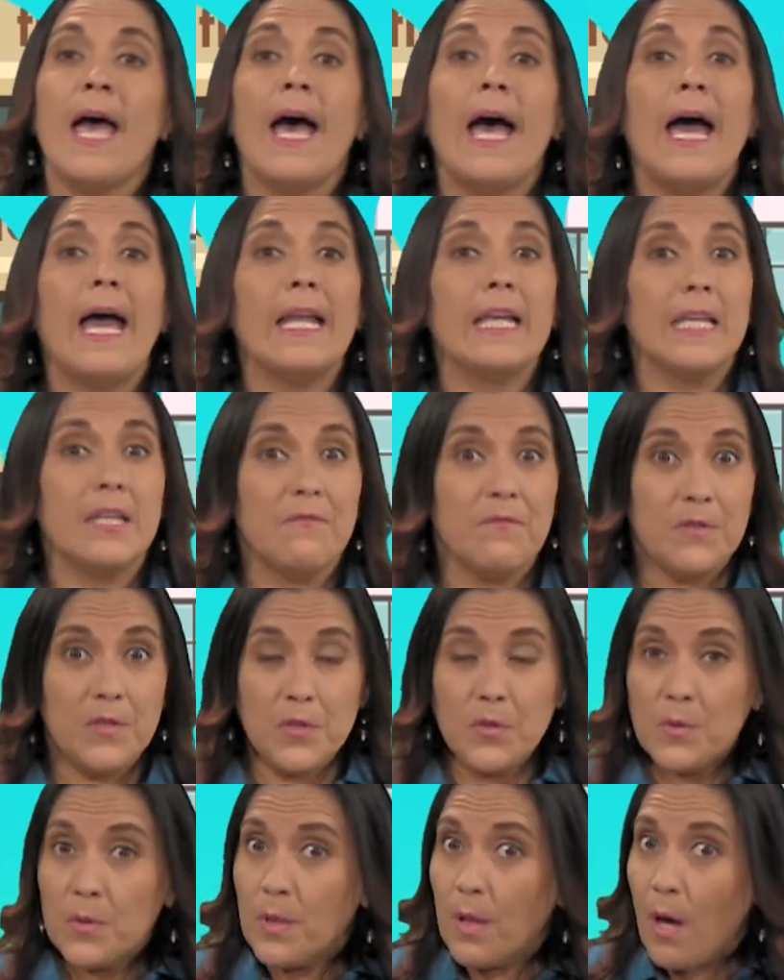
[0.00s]
And if
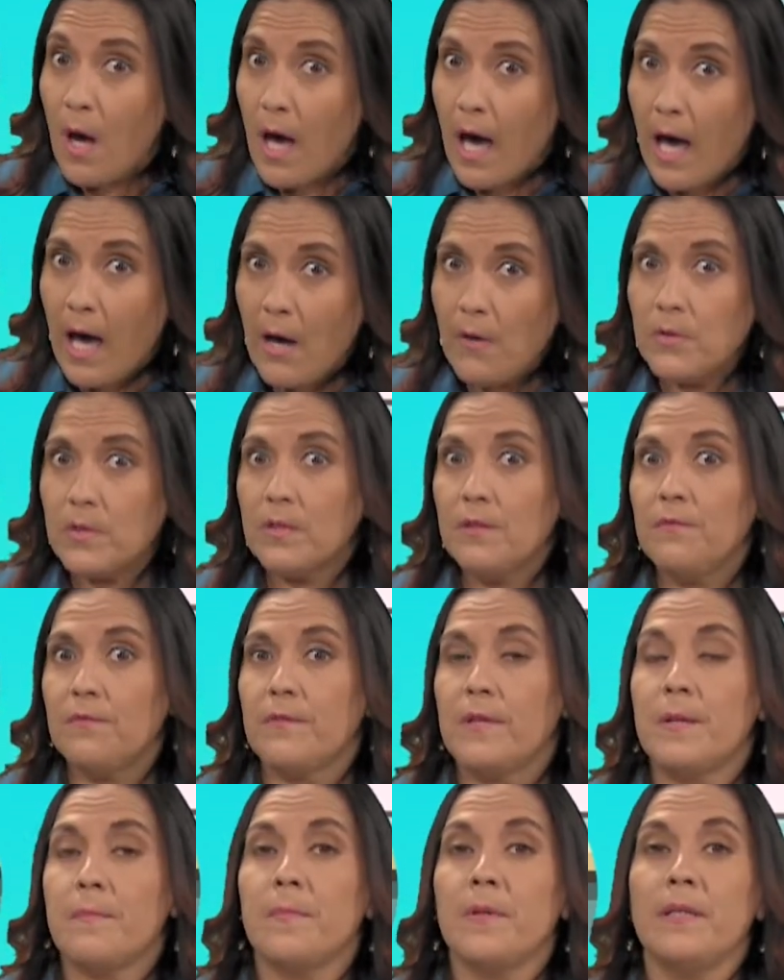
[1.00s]
you go out of
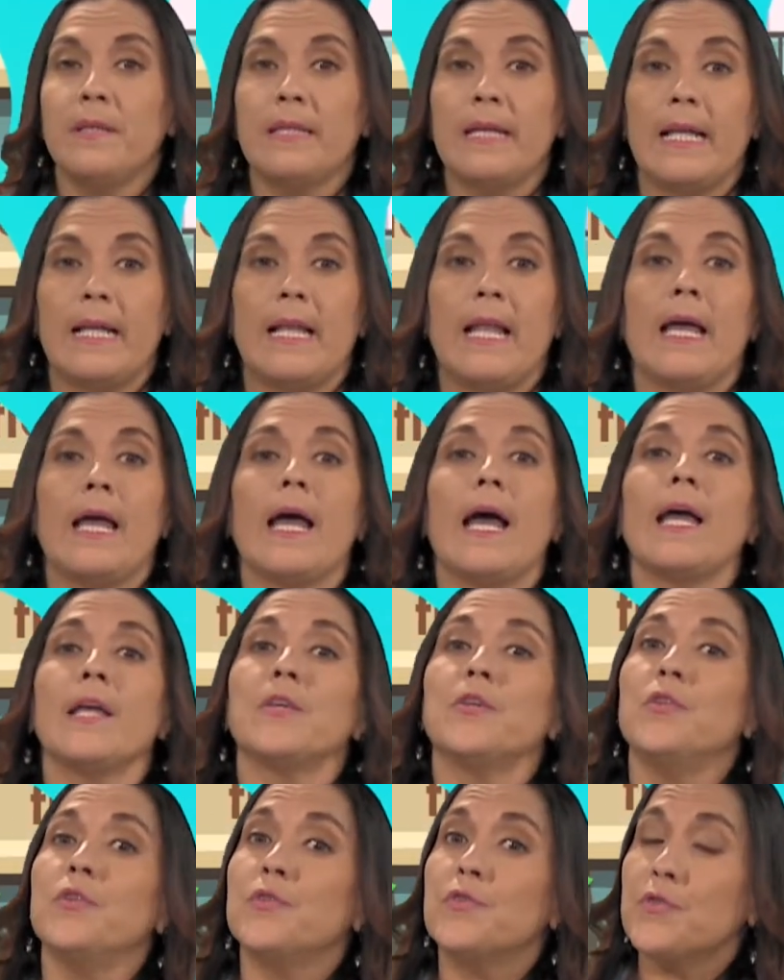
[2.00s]
Repretel
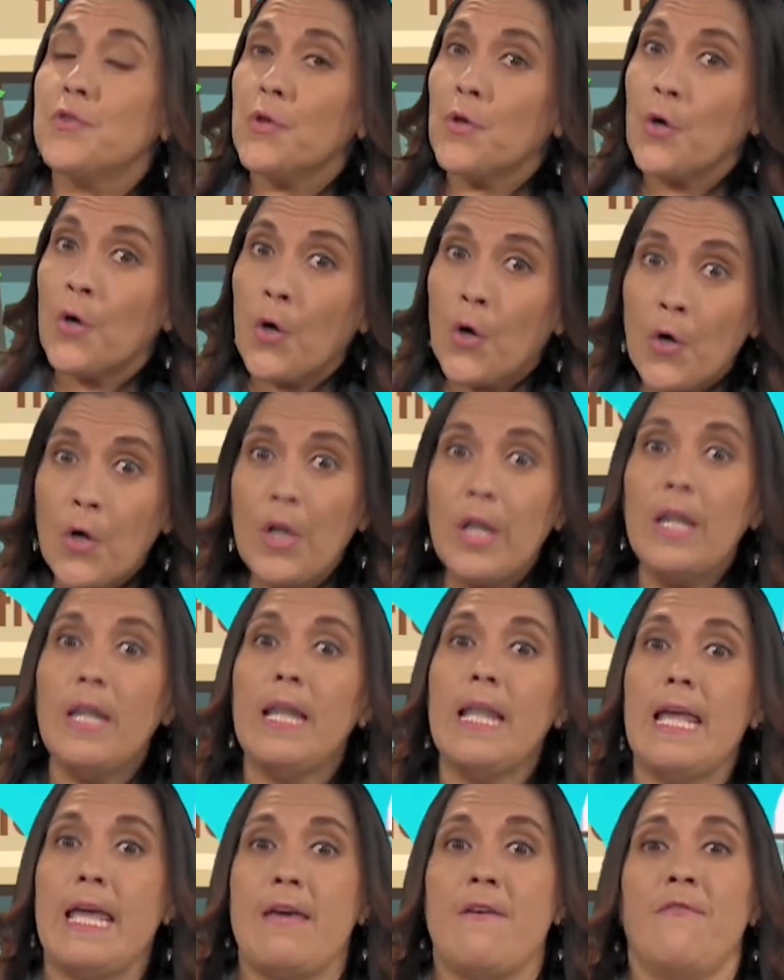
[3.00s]
and you turn
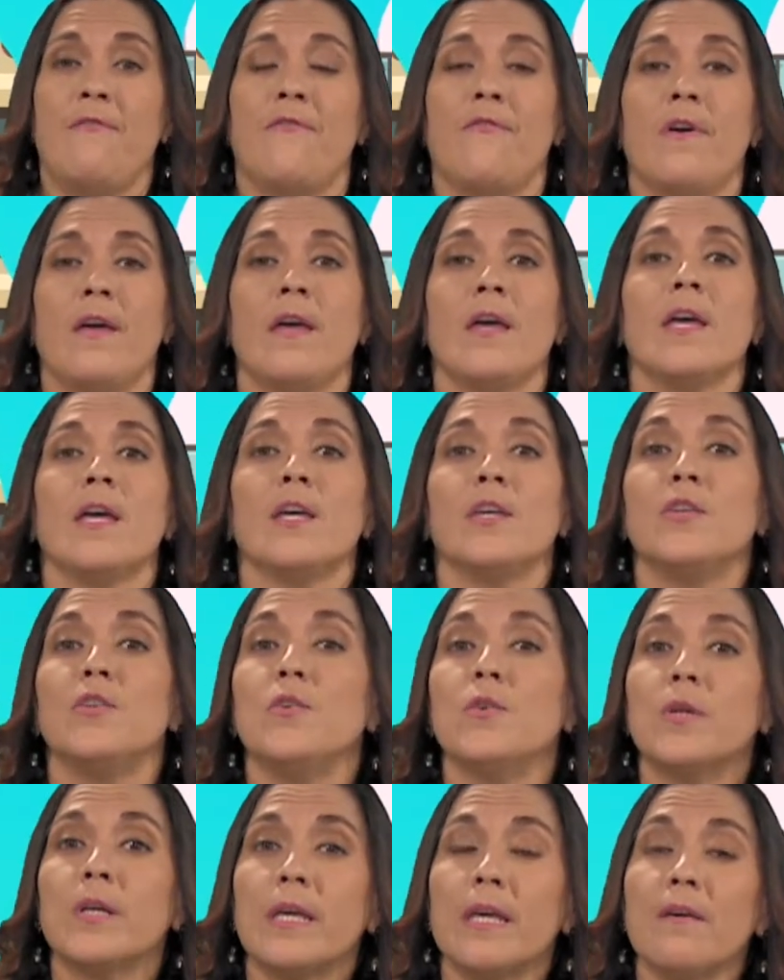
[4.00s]
left,
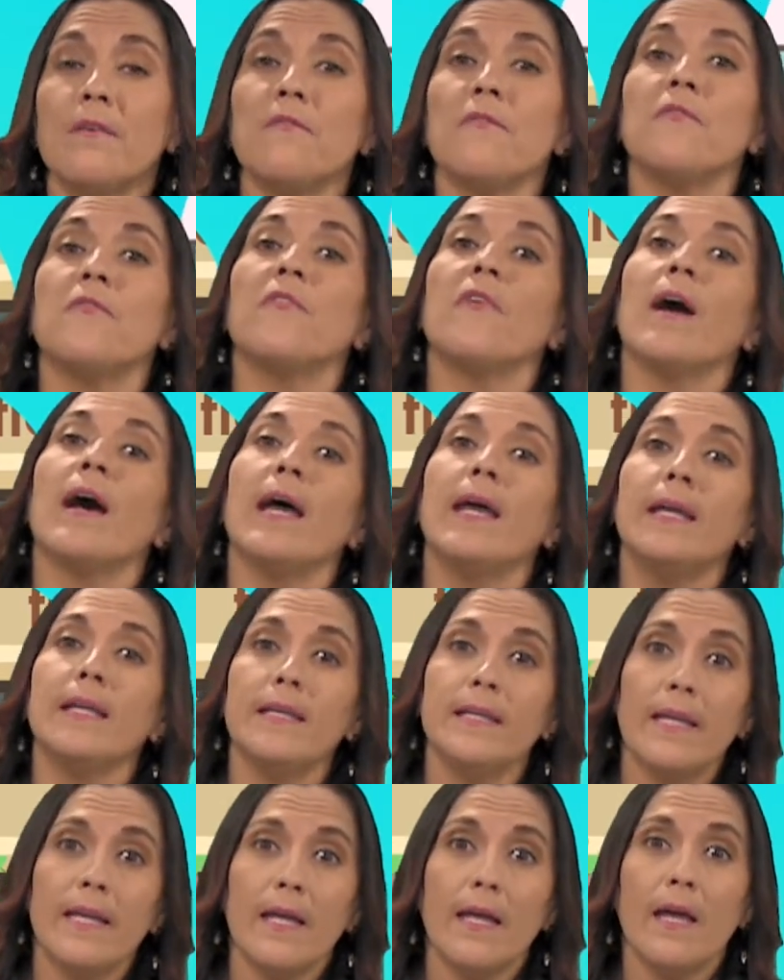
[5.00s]
you can
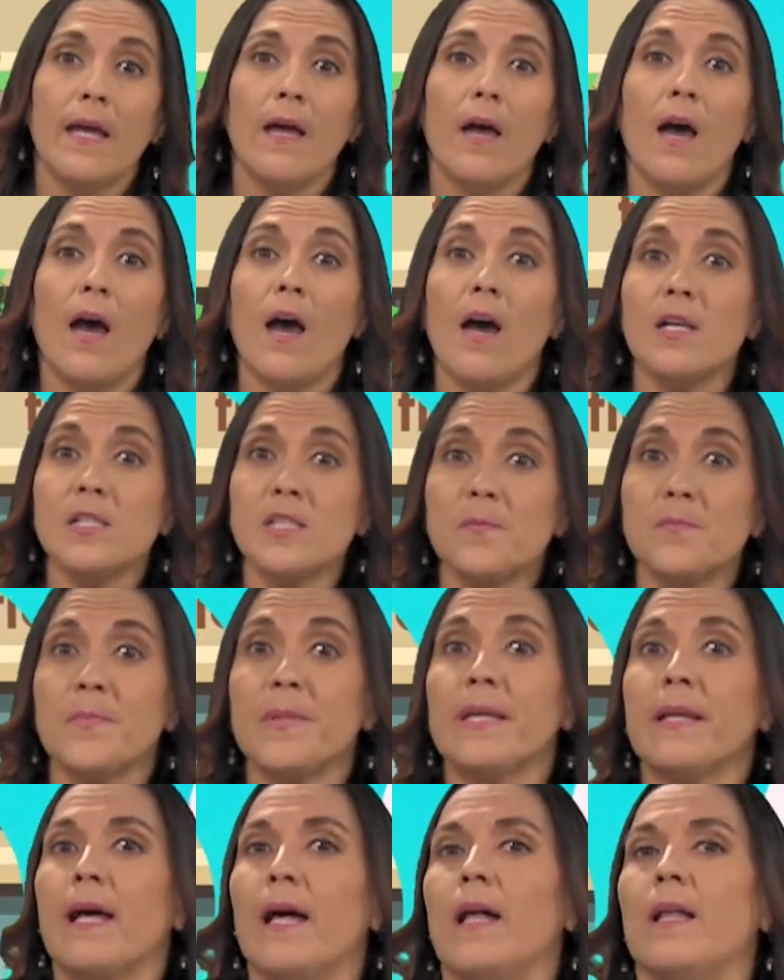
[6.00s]
find the
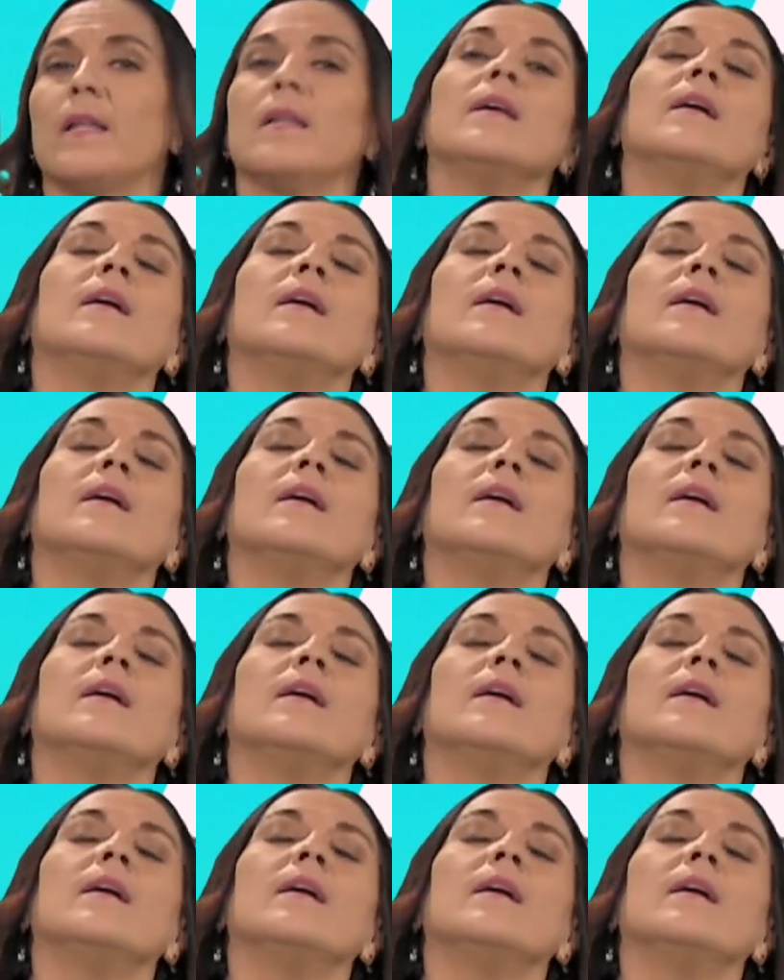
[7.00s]
hospital